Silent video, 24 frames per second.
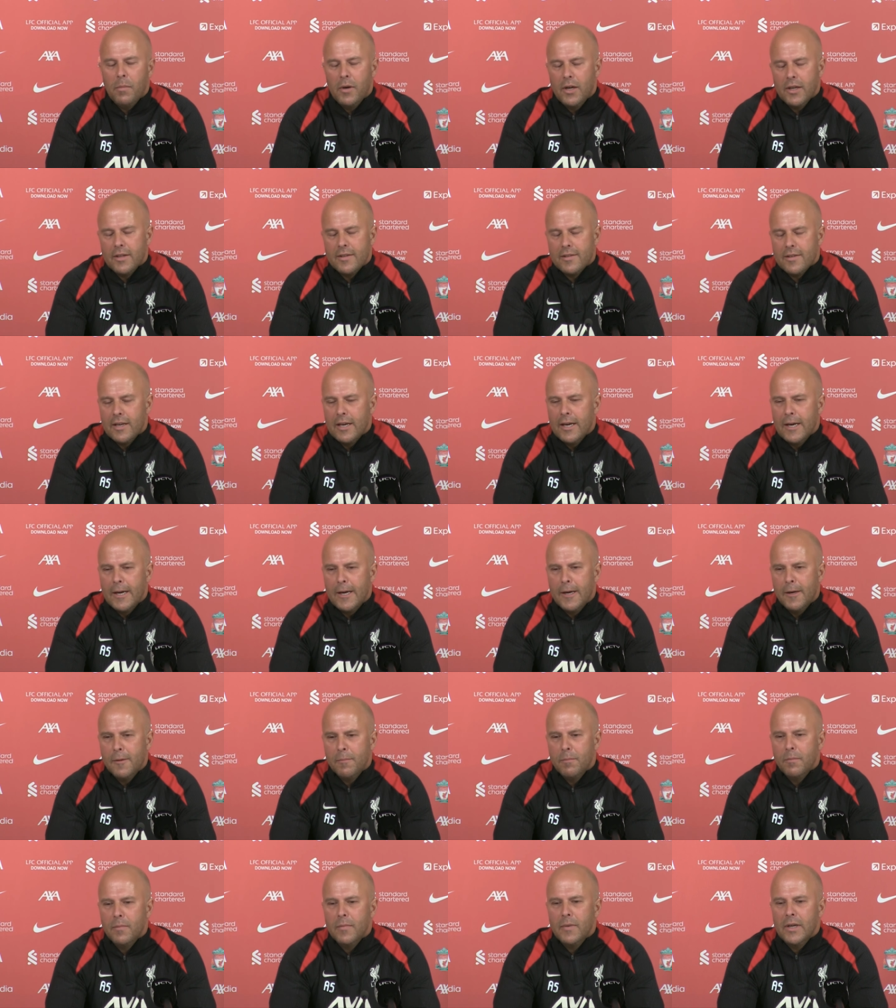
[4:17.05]
But
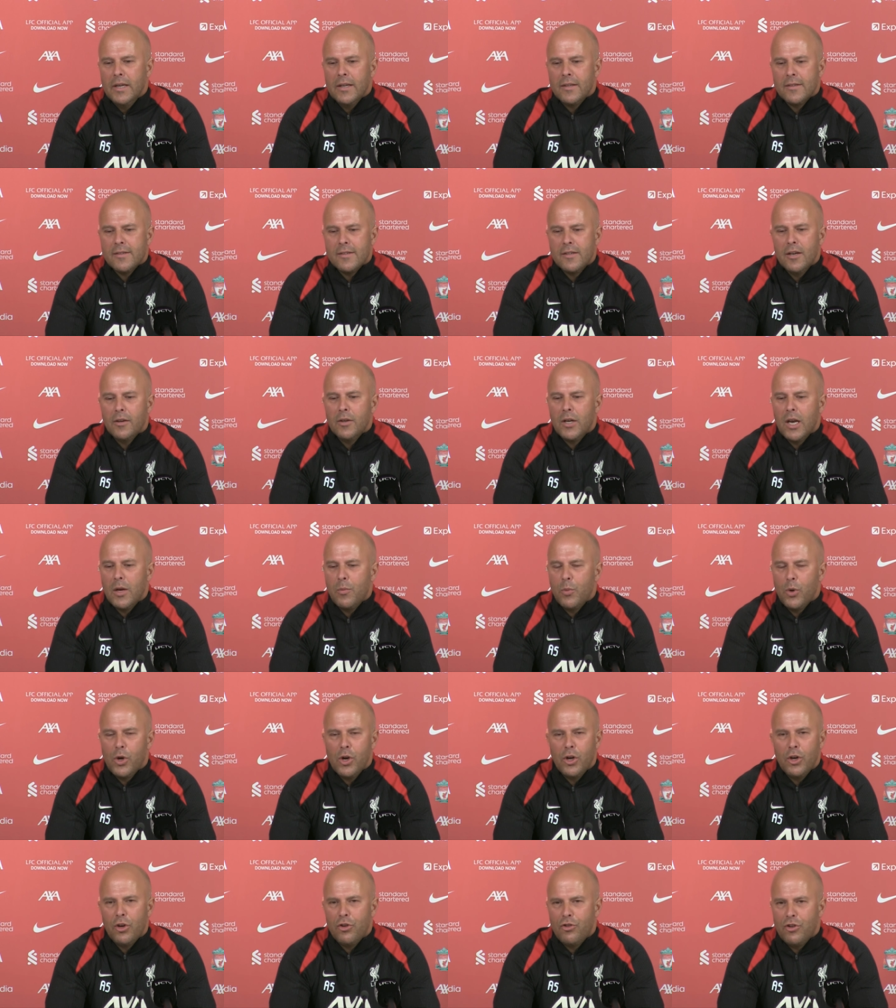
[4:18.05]
um, it's not that
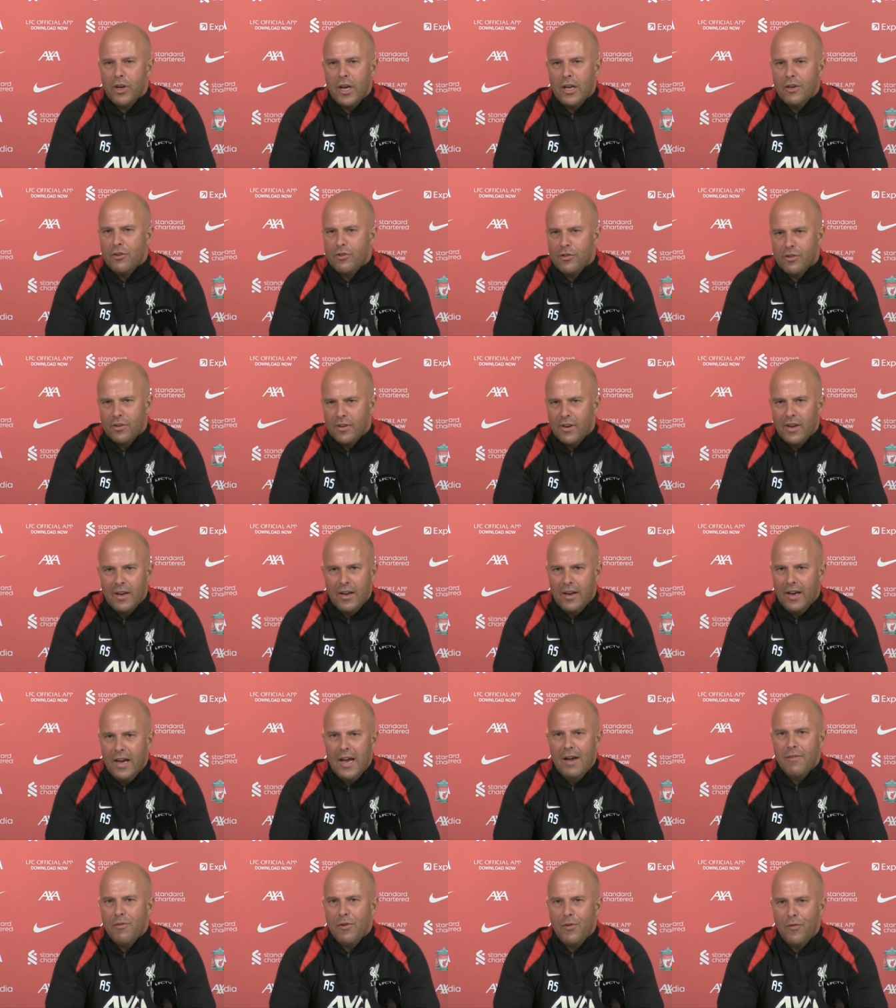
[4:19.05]
we're going to change
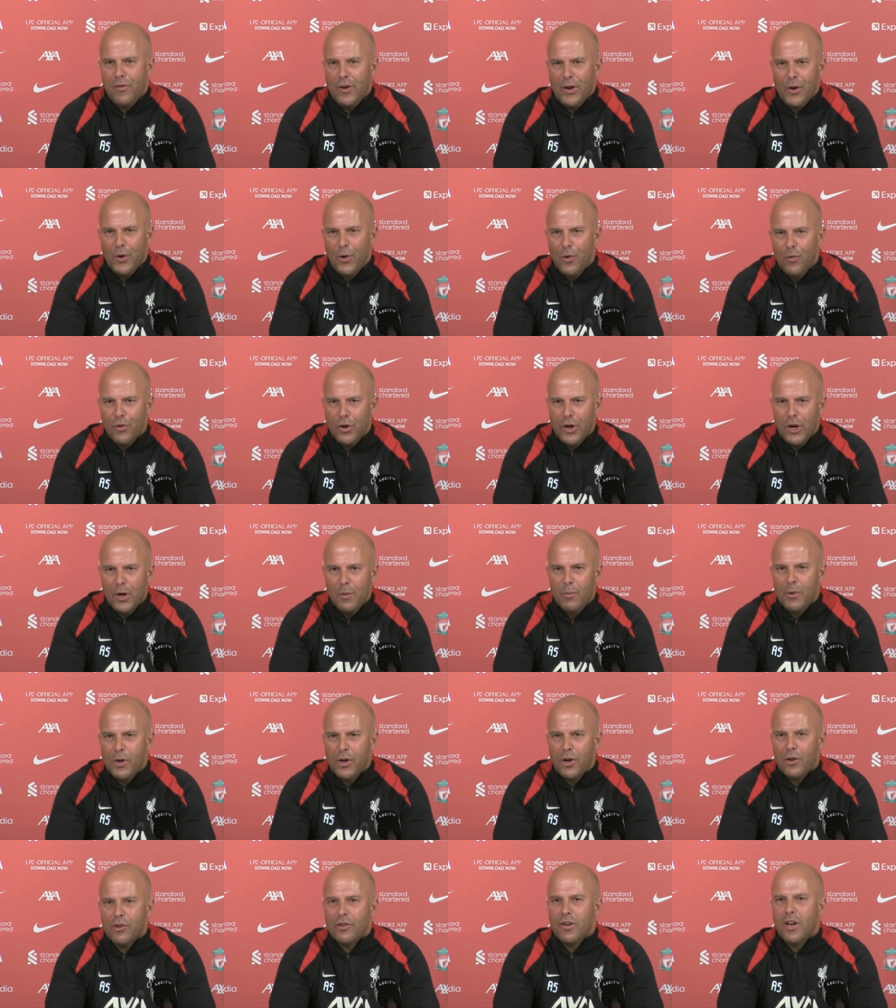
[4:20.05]
everything over here
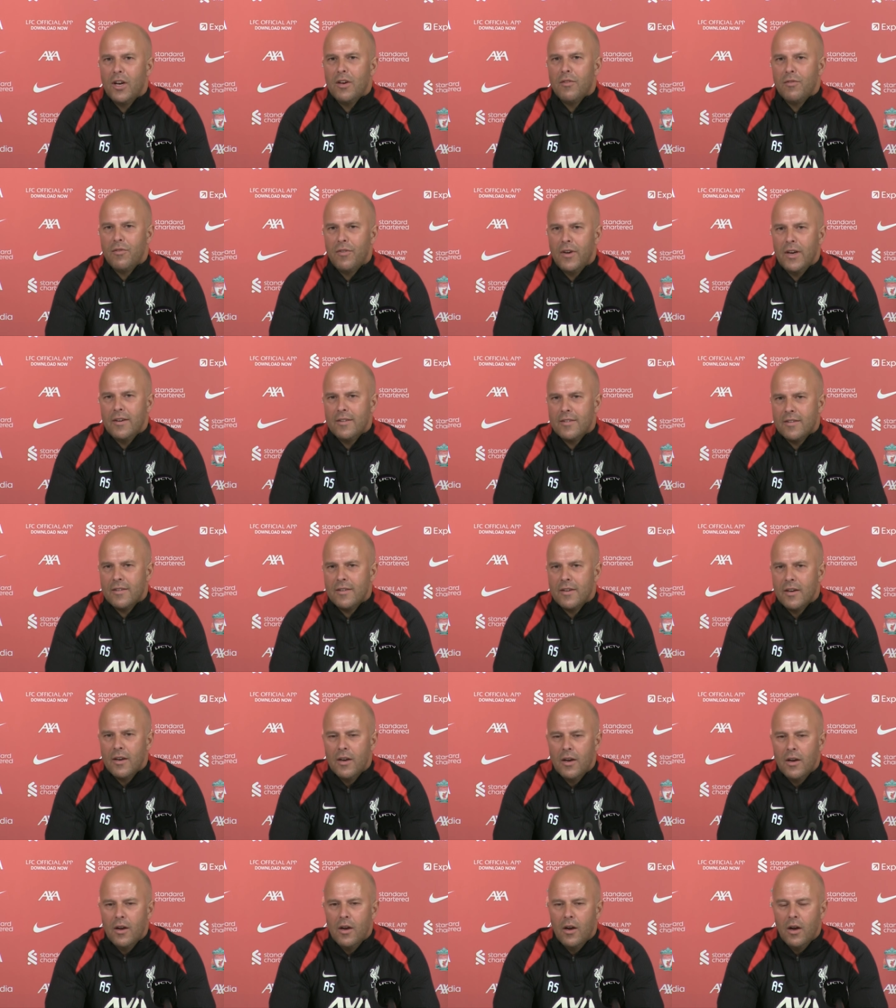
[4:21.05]
because a lot of things
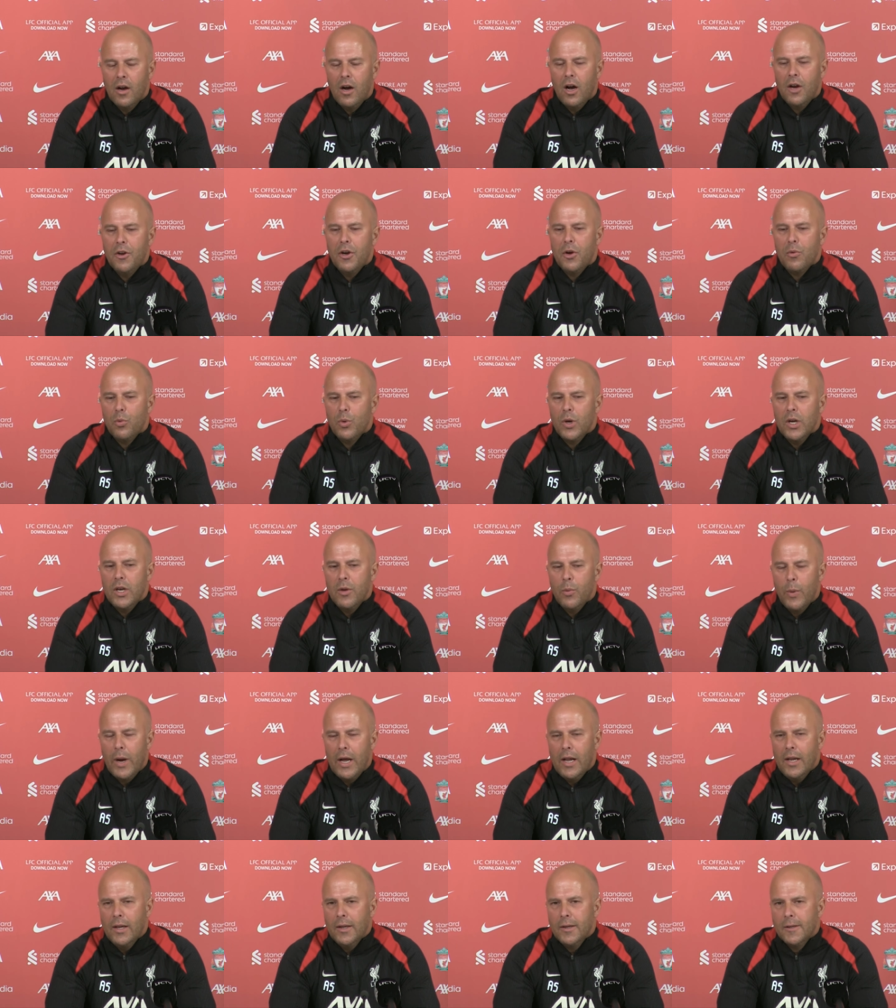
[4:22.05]
are done really
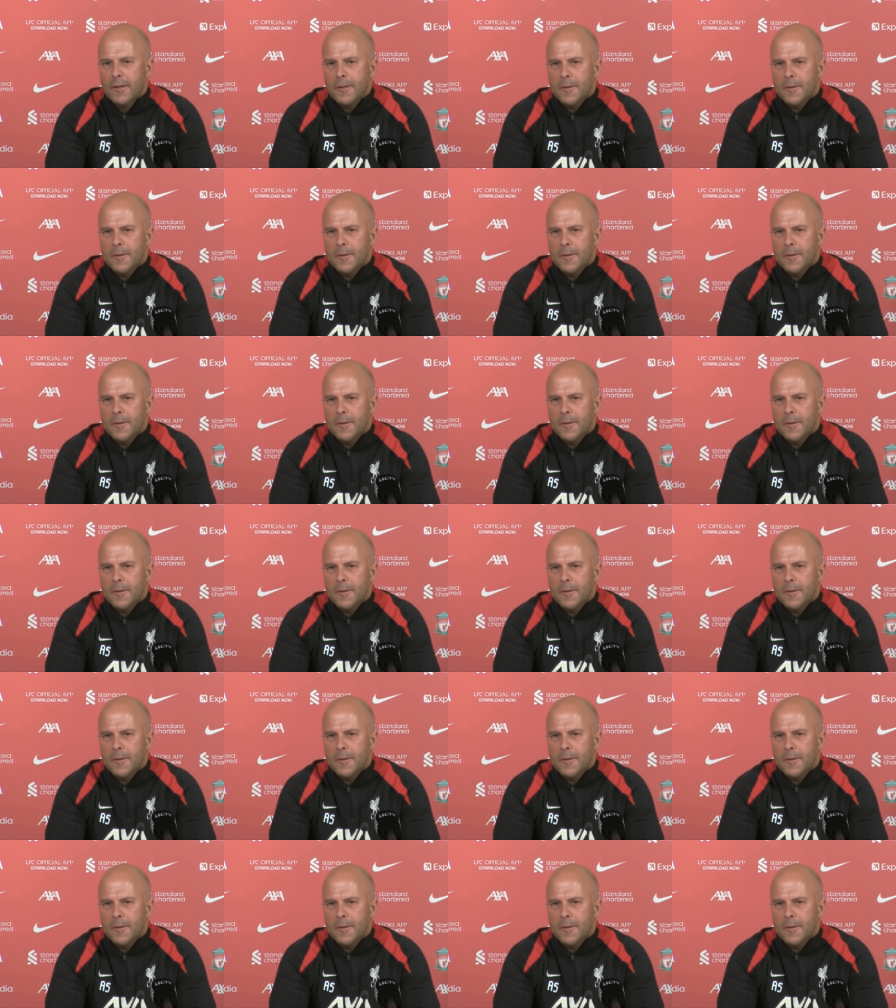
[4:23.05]
well